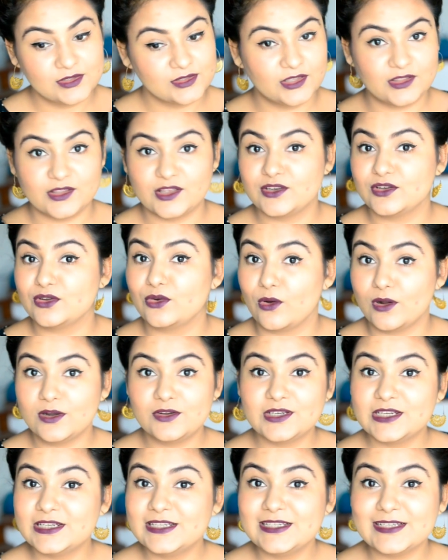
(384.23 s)
so they're
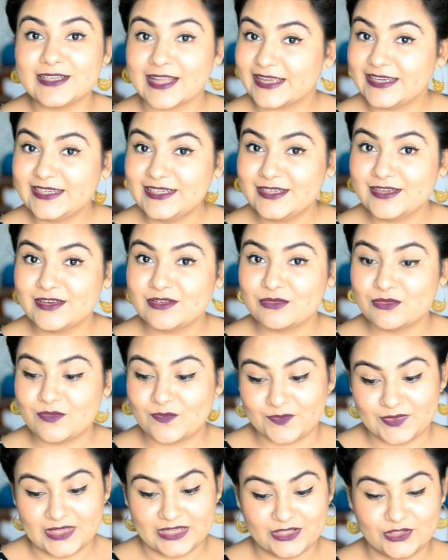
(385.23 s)
not really lying to
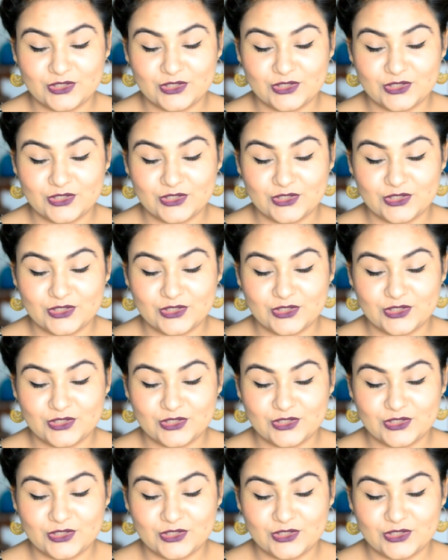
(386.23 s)
you.